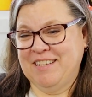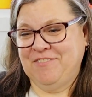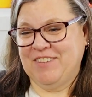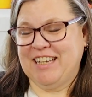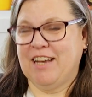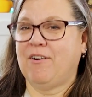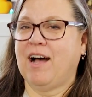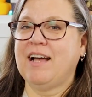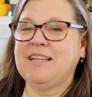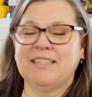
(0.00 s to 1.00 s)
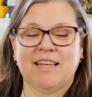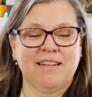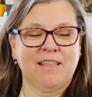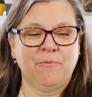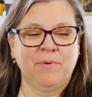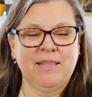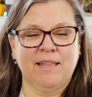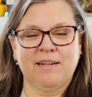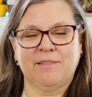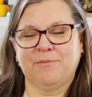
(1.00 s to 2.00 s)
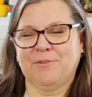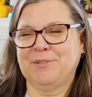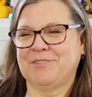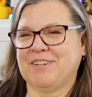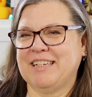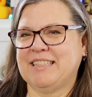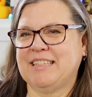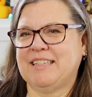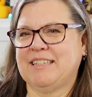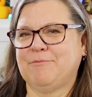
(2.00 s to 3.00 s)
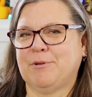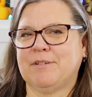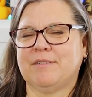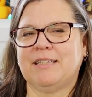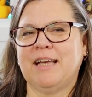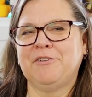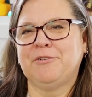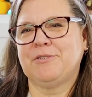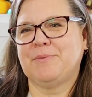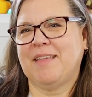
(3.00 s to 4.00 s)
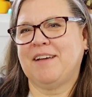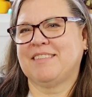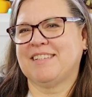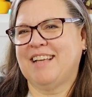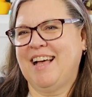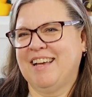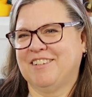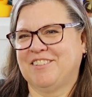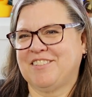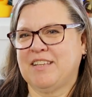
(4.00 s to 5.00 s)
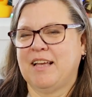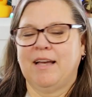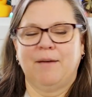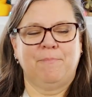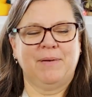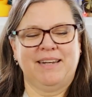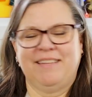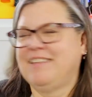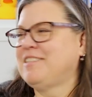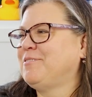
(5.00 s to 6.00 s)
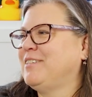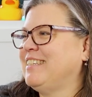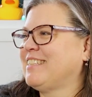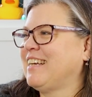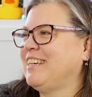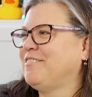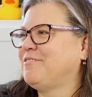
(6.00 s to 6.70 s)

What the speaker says: this video, I said that we liked the roll and writes that were Tetris without the tiles. But in this one, it's kind